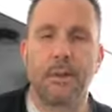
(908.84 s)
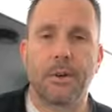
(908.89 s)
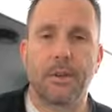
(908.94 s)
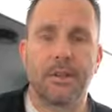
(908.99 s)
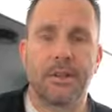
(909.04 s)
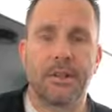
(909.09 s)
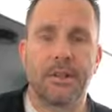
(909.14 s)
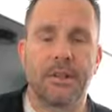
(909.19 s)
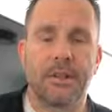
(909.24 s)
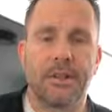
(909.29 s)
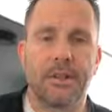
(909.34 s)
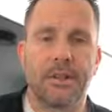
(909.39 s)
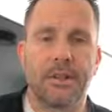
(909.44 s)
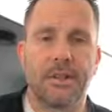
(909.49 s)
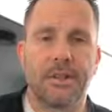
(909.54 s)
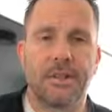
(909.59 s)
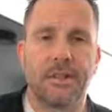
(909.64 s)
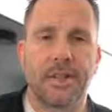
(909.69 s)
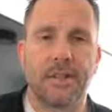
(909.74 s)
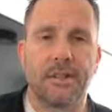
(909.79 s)
another
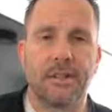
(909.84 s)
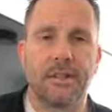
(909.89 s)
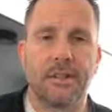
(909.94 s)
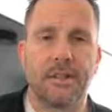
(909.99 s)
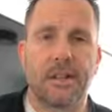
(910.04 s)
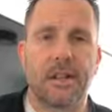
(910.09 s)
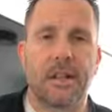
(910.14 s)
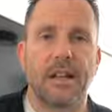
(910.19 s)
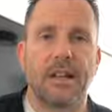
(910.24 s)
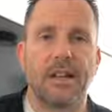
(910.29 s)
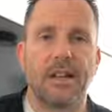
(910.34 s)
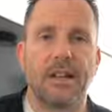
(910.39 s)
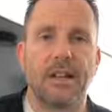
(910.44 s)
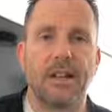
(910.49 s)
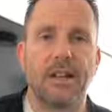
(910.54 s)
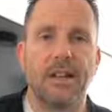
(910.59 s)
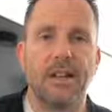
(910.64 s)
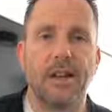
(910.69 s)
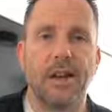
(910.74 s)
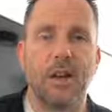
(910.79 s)
translation says,
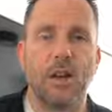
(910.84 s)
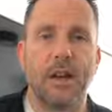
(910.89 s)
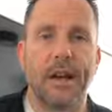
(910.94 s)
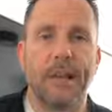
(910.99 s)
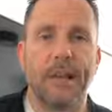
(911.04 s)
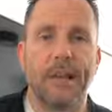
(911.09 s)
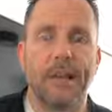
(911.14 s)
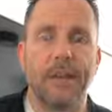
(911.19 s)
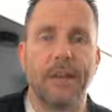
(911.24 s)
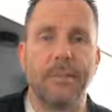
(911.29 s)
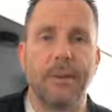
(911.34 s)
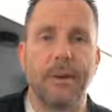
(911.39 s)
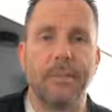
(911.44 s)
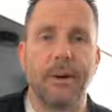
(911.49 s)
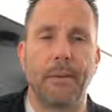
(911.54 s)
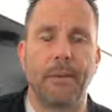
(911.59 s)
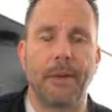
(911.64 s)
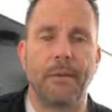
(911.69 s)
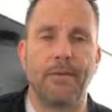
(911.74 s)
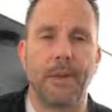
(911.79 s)
didn't you know I needed to be
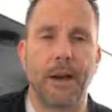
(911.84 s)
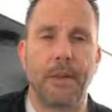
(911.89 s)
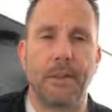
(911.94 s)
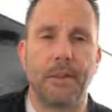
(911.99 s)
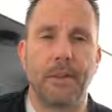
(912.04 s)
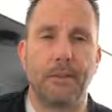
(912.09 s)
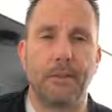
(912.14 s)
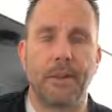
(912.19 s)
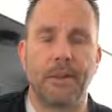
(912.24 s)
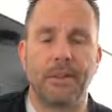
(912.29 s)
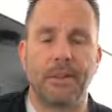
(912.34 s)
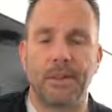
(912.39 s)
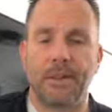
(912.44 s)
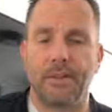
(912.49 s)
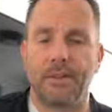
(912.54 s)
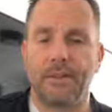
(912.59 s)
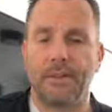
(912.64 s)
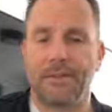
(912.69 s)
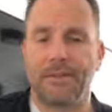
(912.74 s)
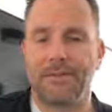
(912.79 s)
about my father's
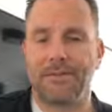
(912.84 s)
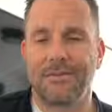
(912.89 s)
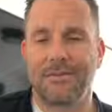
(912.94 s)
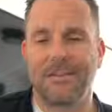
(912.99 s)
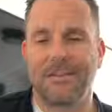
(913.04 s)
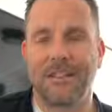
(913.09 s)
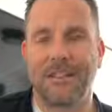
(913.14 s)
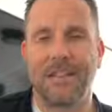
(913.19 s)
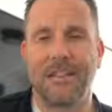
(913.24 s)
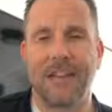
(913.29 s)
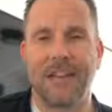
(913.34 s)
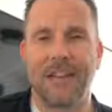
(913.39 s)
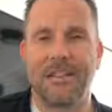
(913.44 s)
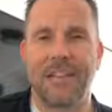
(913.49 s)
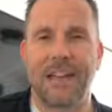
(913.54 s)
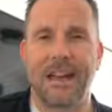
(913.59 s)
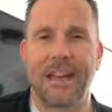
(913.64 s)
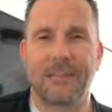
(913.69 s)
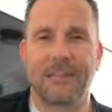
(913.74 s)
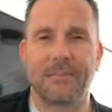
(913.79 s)
business? I
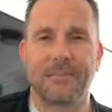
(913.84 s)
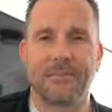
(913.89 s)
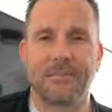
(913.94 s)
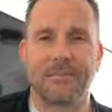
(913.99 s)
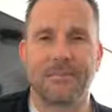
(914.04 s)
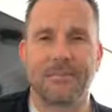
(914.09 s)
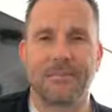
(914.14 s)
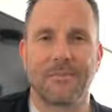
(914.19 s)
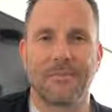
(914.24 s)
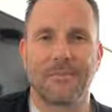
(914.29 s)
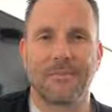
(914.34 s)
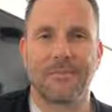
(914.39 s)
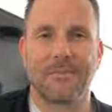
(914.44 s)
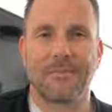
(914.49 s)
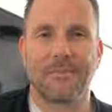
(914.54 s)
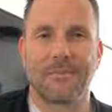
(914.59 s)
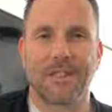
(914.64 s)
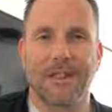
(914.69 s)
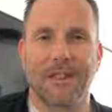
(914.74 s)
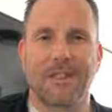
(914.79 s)
like that.
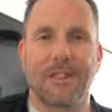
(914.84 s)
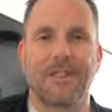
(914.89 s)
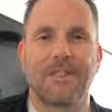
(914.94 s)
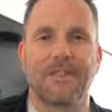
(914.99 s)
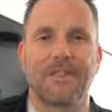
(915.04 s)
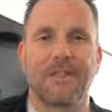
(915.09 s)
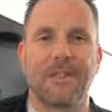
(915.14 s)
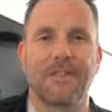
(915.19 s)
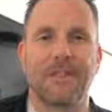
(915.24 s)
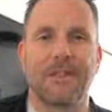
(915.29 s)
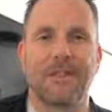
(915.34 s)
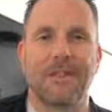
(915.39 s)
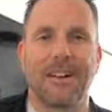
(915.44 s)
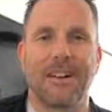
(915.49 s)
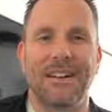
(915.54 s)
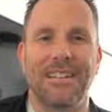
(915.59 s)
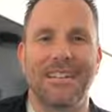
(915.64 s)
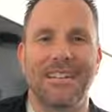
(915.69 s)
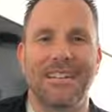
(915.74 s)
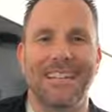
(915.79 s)
Some of
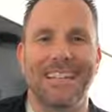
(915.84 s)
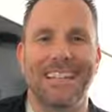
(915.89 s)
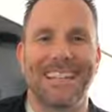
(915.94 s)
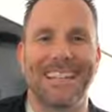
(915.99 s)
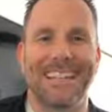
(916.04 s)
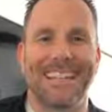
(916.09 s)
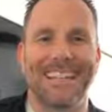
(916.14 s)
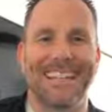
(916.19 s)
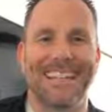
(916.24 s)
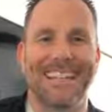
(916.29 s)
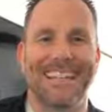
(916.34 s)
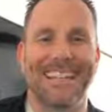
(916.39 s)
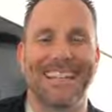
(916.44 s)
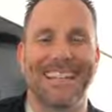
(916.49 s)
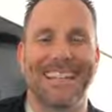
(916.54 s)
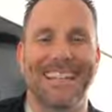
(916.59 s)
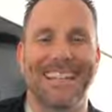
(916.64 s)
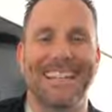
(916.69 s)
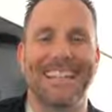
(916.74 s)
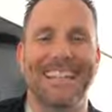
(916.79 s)
us
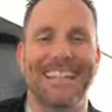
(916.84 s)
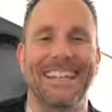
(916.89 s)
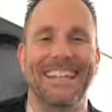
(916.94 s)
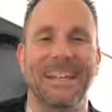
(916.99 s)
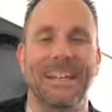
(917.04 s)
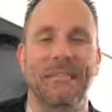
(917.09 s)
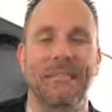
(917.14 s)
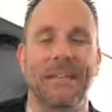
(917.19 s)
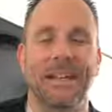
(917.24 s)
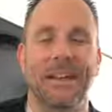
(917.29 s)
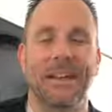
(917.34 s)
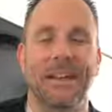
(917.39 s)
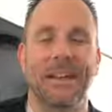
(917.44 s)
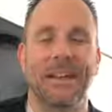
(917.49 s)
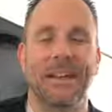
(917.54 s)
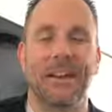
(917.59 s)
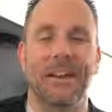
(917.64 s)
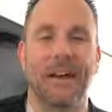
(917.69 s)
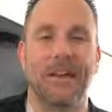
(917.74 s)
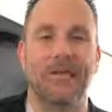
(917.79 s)
need to be
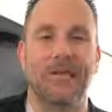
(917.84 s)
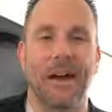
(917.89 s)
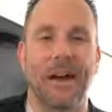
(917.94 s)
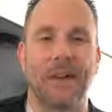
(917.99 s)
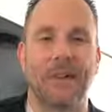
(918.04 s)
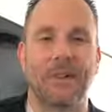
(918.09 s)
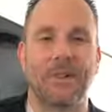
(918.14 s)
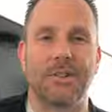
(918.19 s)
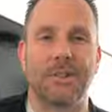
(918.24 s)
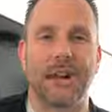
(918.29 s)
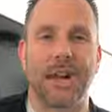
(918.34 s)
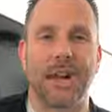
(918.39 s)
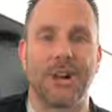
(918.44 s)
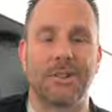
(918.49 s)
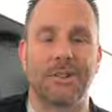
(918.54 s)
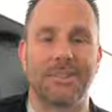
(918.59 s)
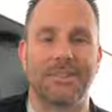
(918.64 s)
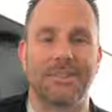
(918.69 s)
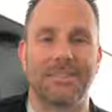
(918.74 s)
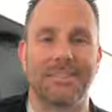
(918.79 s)
in our father's
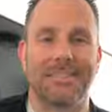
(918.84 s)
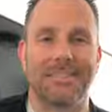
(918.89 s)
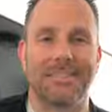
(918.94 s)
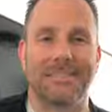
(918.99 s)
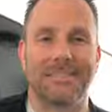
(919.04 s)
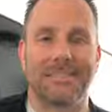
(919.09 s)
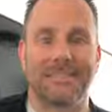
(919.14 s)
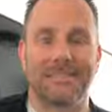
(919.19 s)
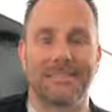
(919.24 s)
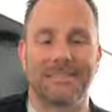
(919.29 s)
house